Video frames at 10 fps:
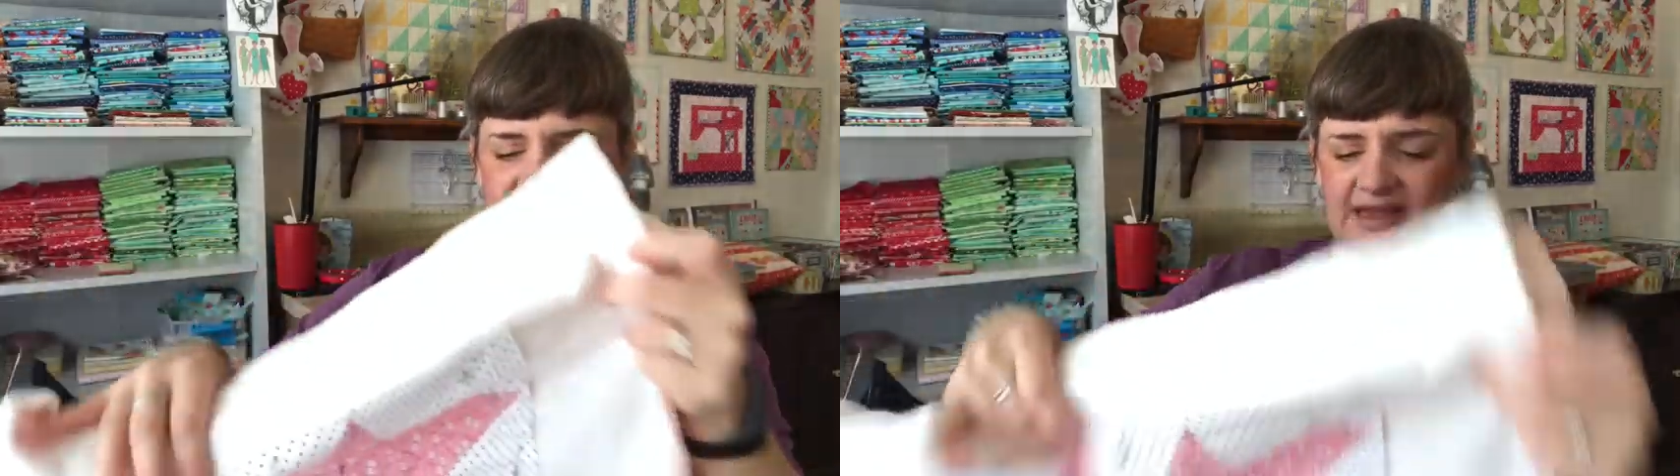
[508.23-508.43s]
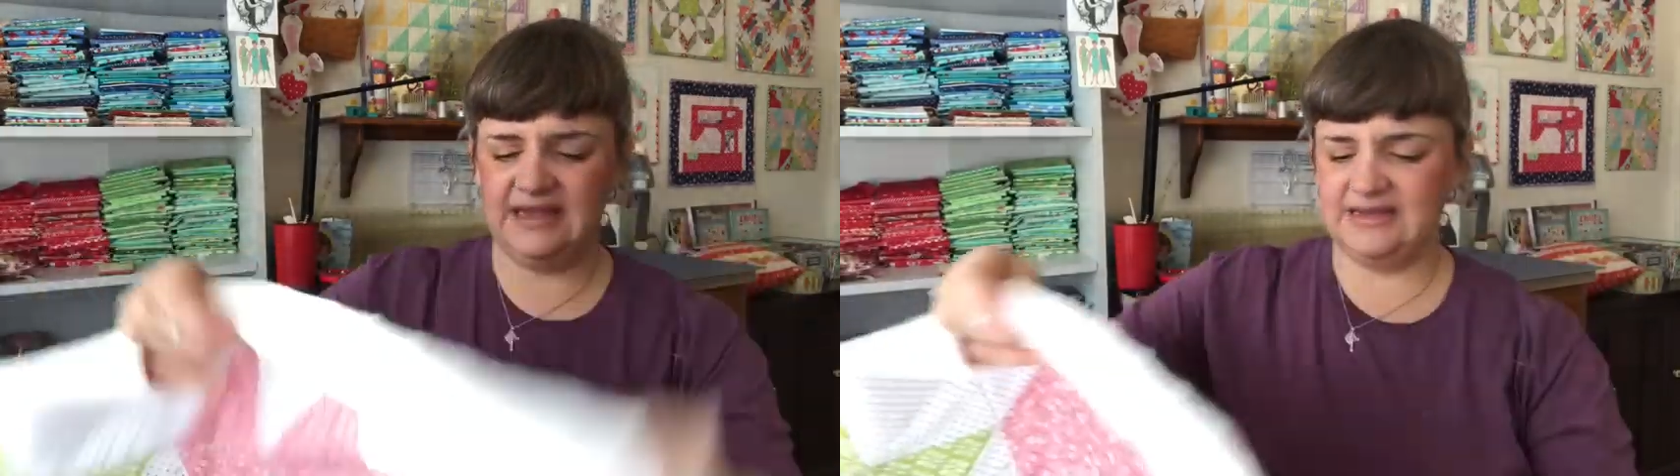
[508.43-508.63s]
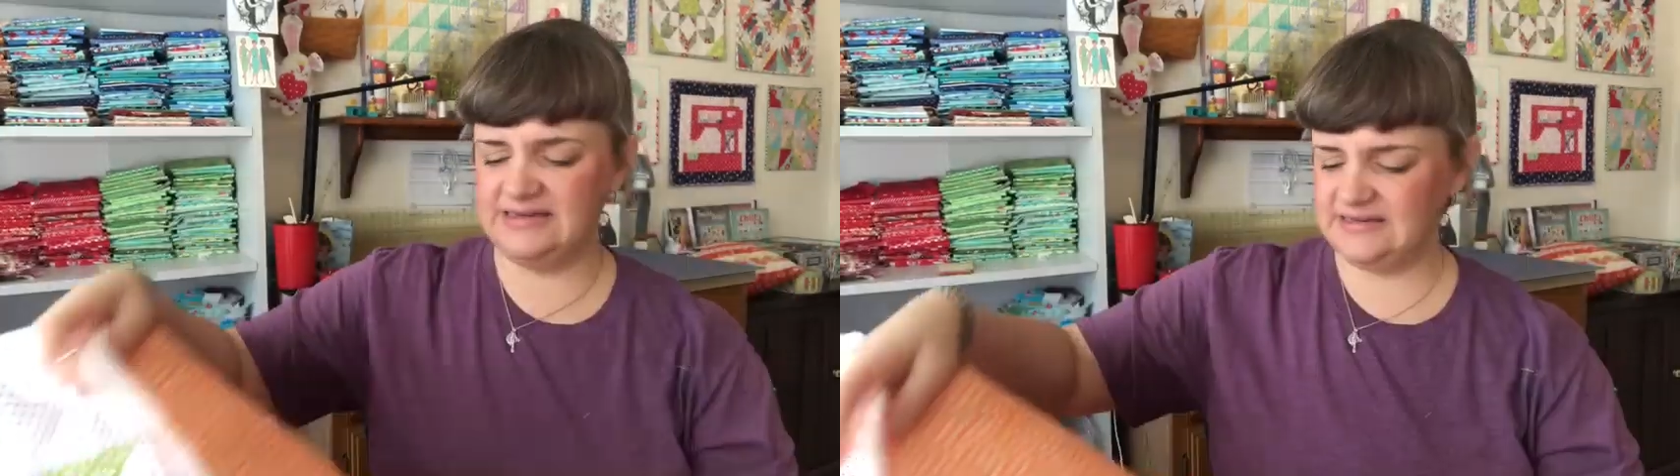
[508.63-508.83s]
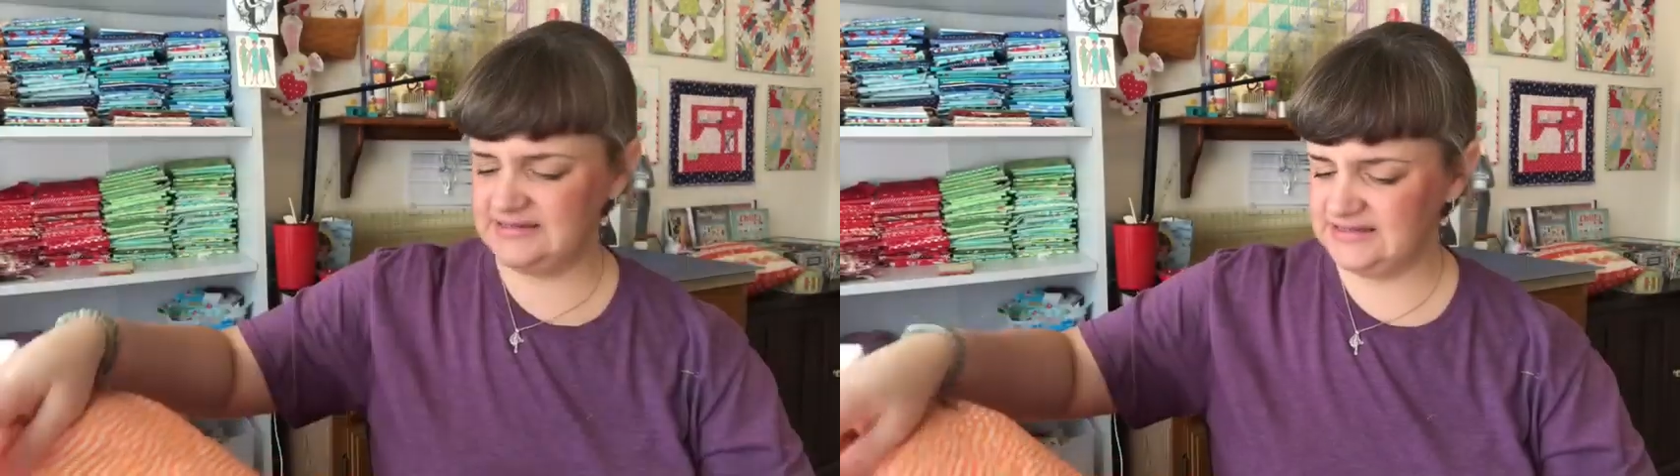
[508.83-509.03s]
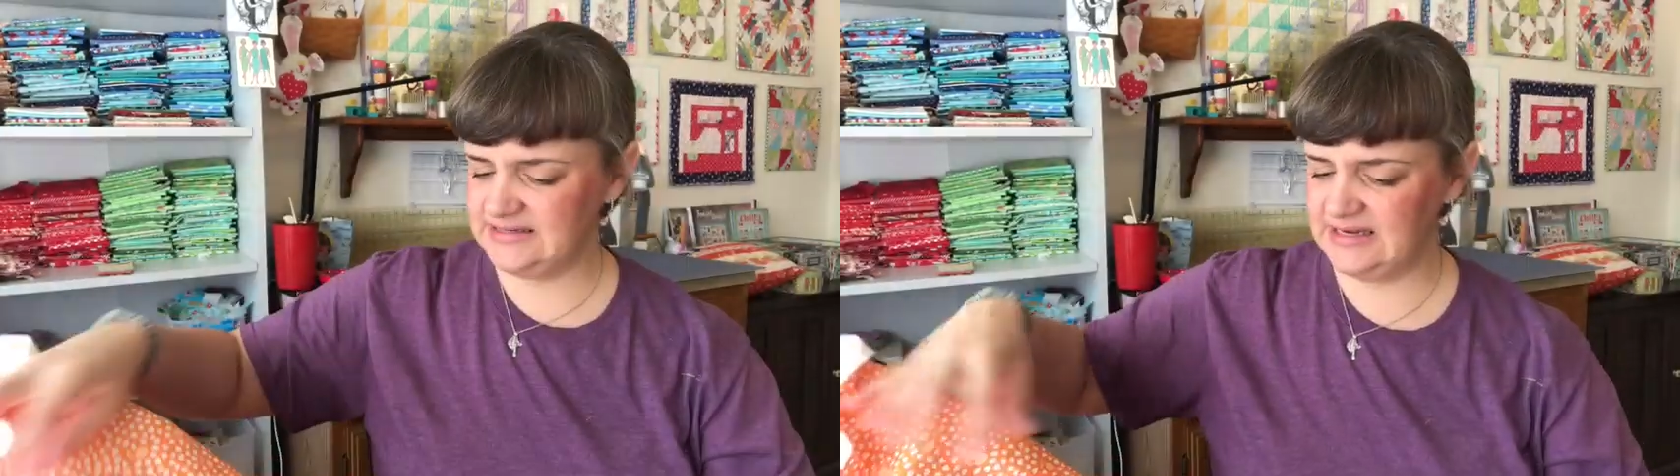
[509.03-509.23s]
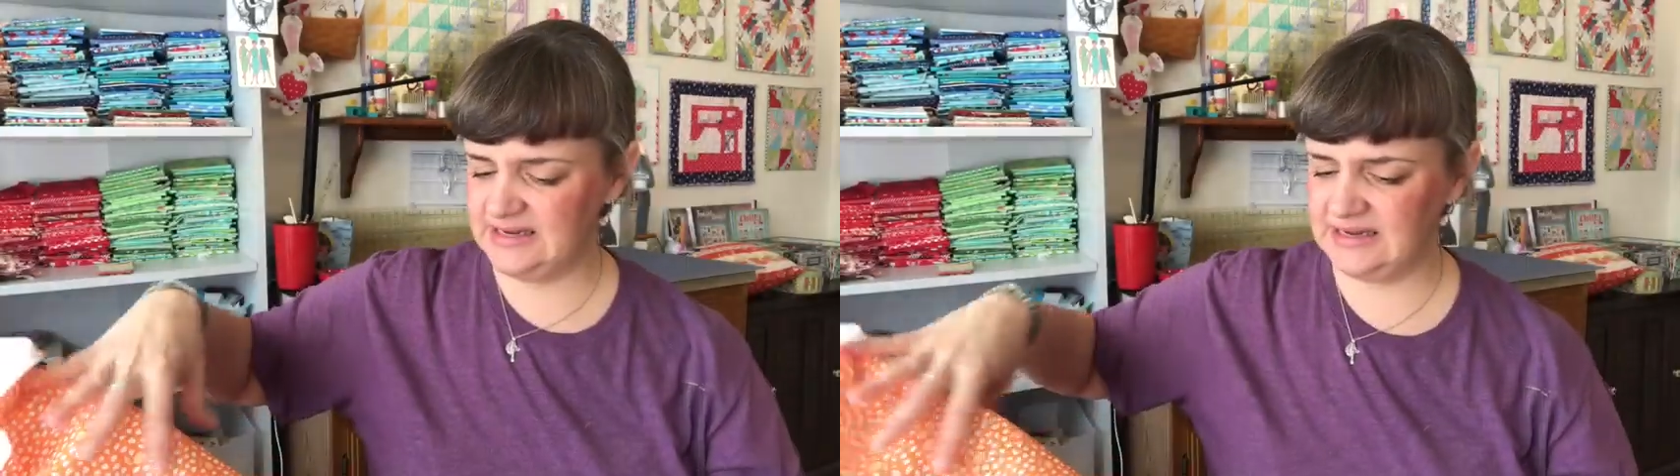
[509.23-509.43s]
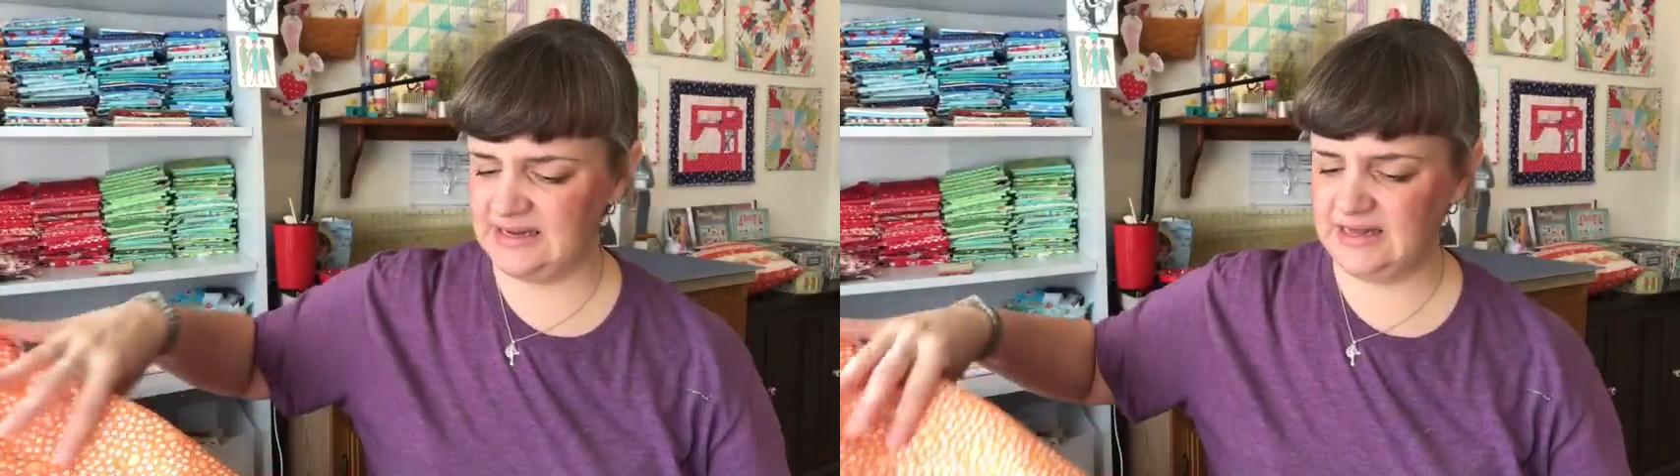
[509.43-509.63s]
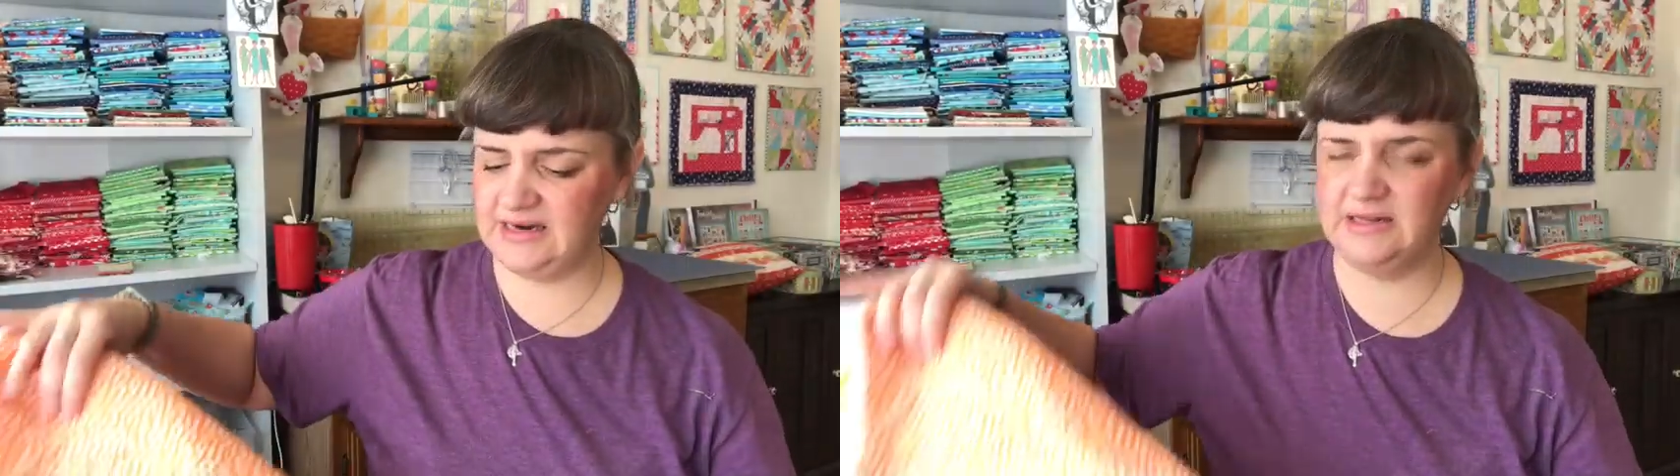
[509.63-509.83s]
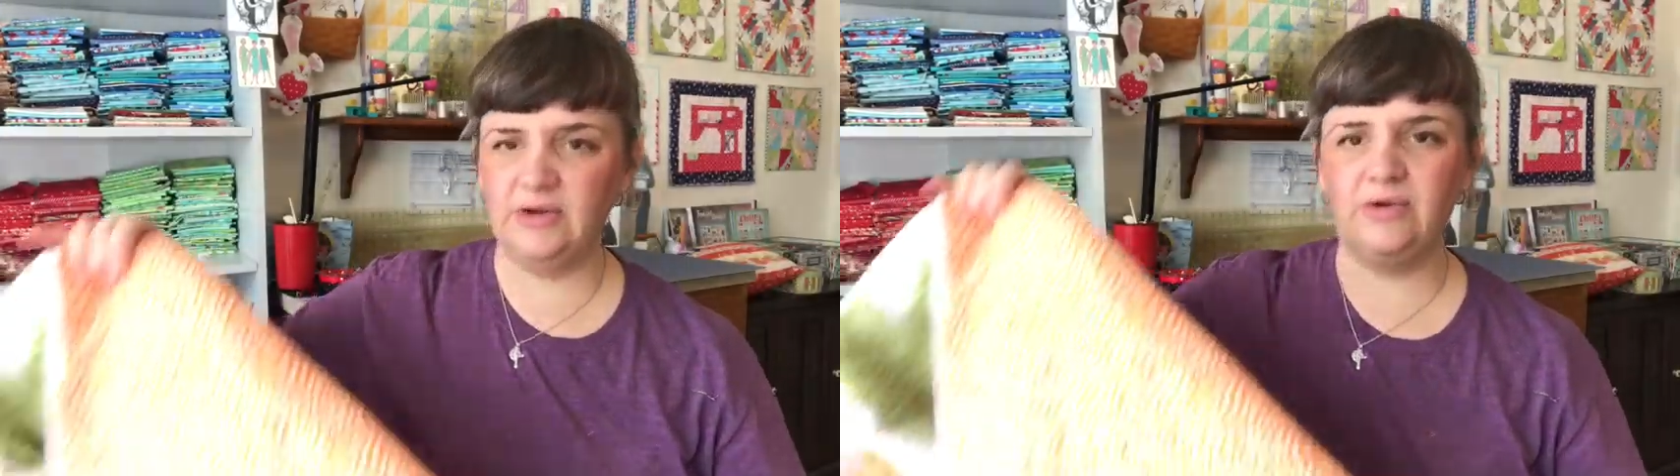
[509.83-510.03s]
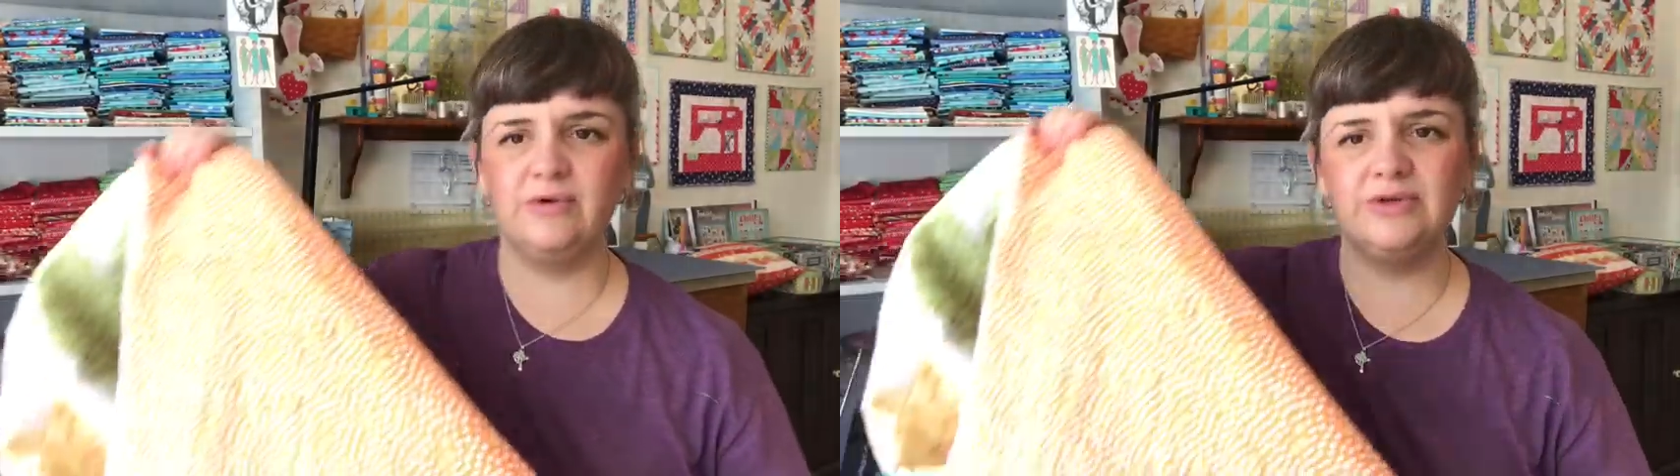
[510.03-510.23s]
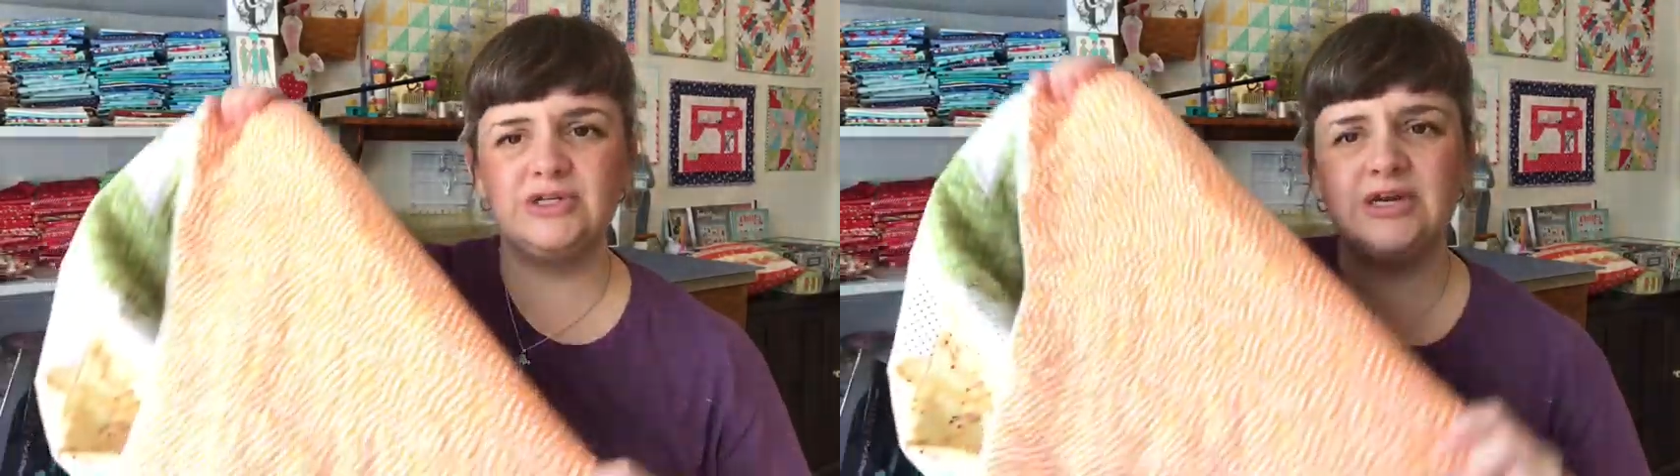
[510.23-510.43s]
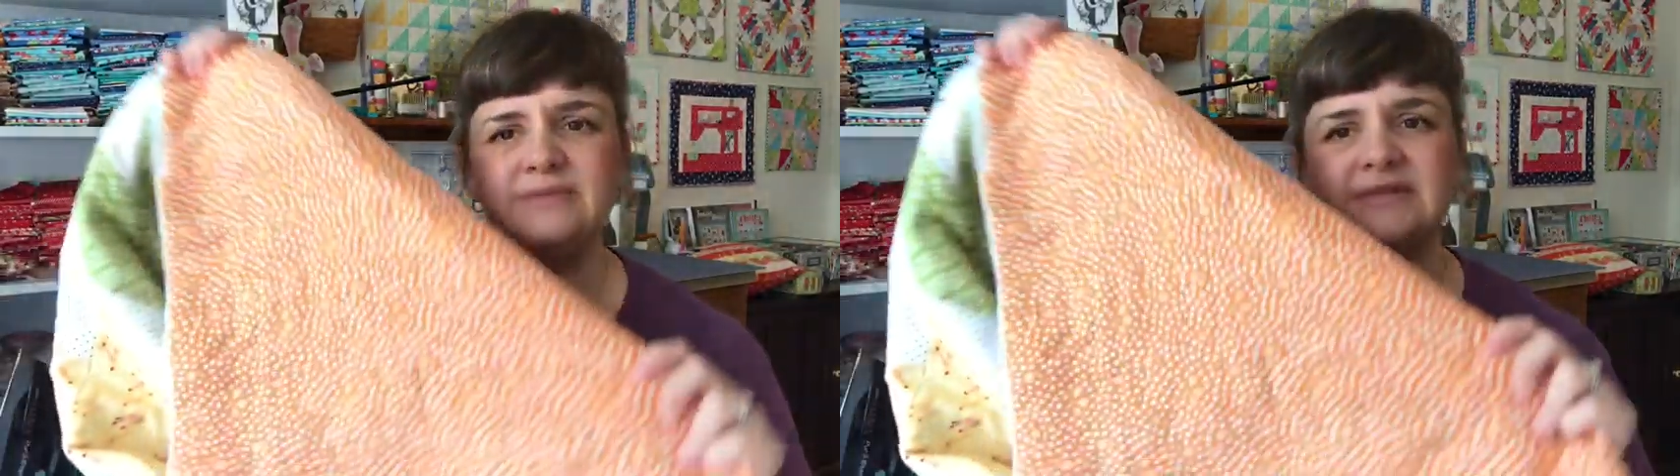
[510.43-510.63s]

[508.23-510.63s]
And at a local quilt shop,